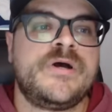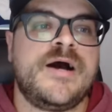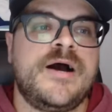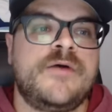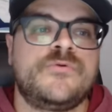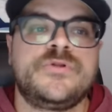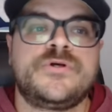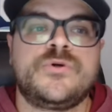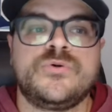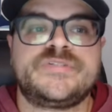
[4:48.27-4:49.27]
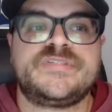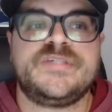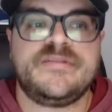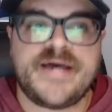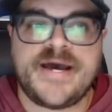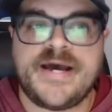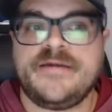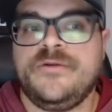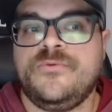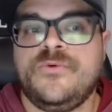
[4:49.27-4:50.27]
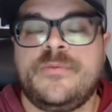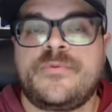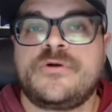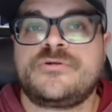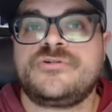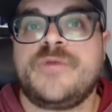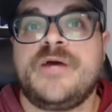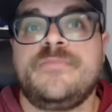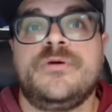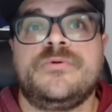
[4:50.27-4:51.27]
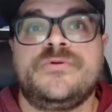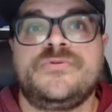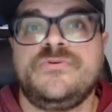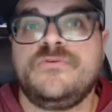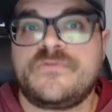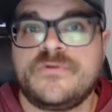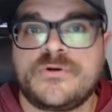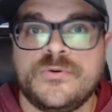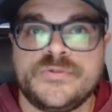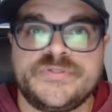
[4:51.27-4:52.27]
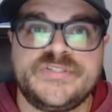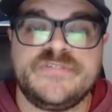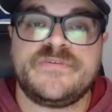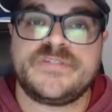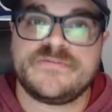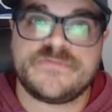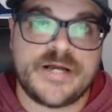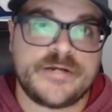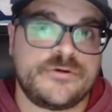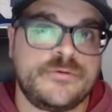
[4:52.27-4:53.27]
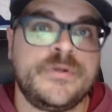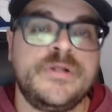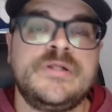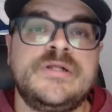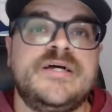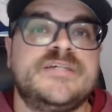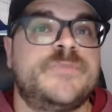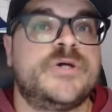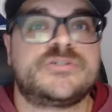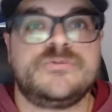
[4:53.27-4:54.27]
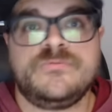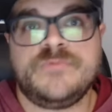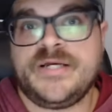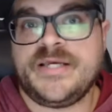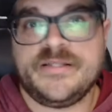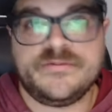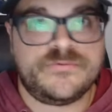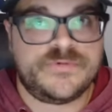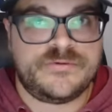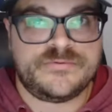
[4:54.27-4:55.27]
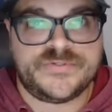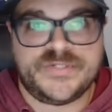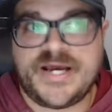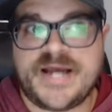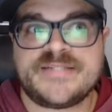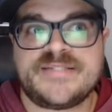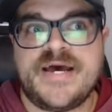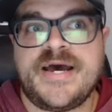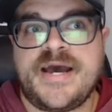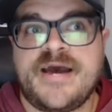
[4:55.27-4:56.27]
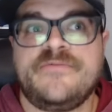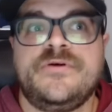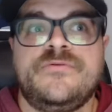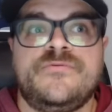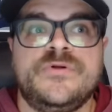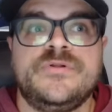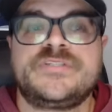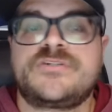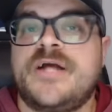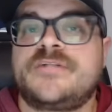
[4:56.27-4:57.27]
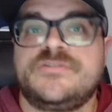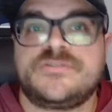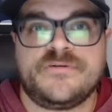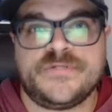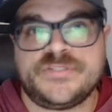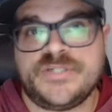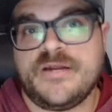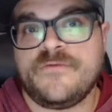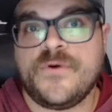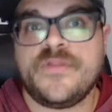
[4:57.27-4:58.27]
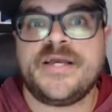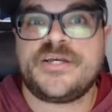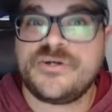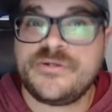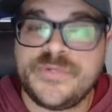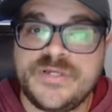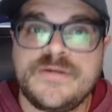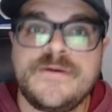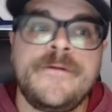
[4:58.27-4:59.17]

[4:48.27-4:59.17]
really cool to see that and what Partridge might be able to do for the Colts defensive line group, especially, again, the guys that haven't really scratched the surface yet of what they could be.